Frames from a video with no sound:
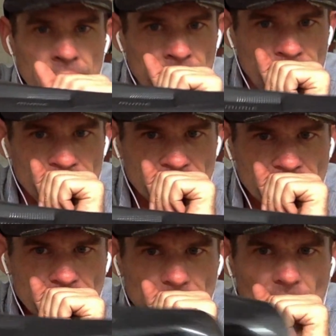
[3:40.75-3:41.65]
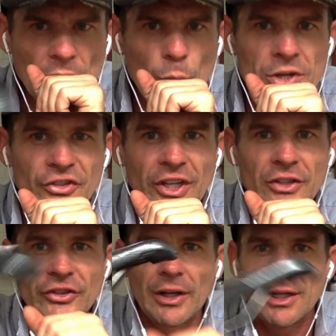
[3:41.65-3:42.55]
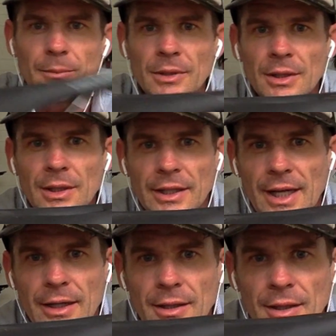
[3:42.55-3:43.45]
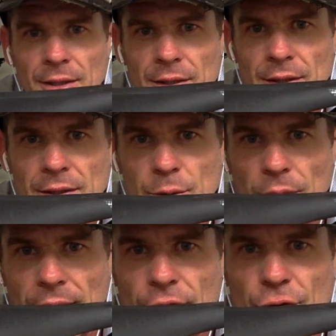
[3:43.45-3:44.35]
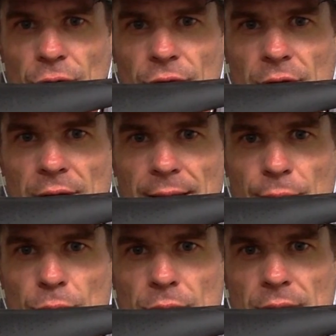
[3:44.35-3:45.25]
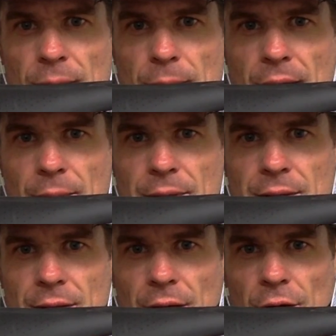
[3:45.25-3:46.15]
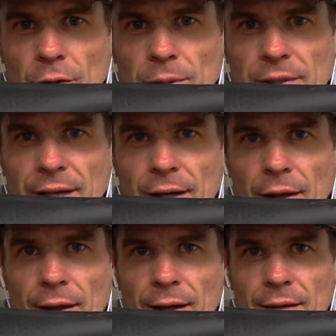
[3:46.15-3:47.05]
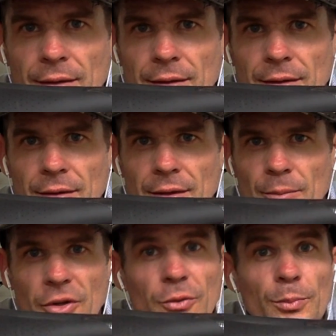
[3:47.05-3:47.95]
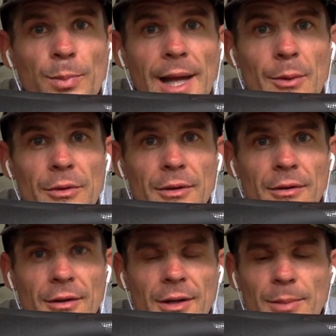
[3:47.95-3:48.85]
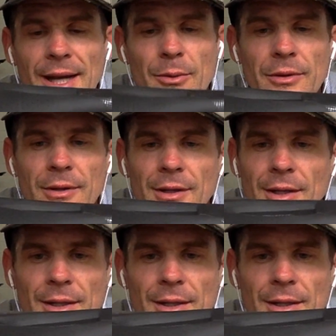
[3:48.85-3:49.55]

when you're setting the saddle up, again, you want to have it sort of level and then maybe a little bit down like that. All right? But just play with it. All right? Play with it